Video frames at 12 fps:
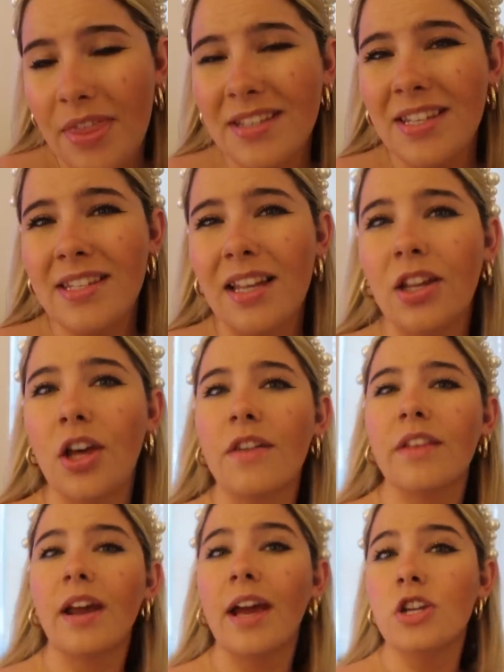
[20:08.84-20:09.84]
This is a look
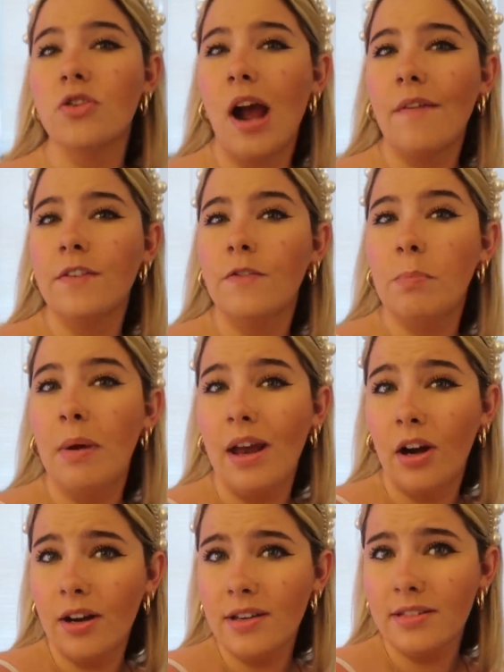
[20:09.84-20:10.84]
that I had drafted for
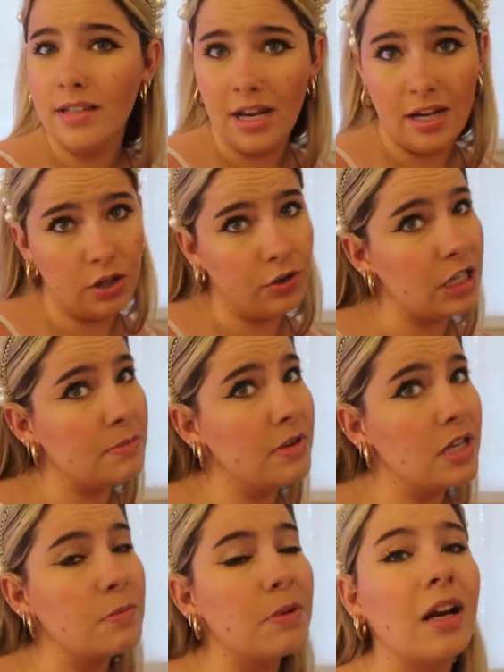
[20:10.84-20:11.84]
Paris in
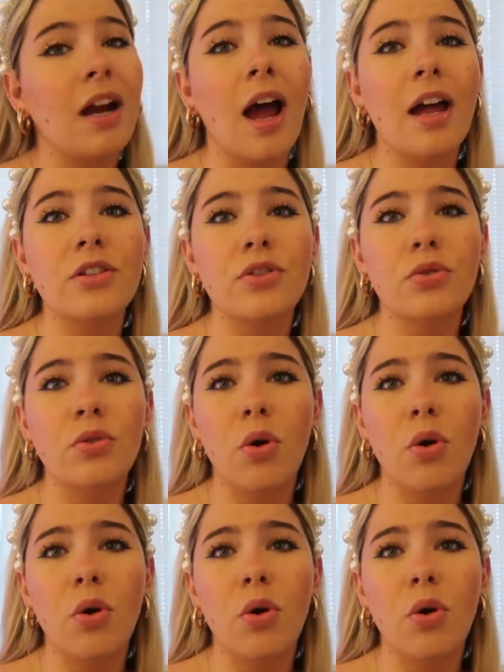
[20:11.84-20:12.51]
Christmas, but it got too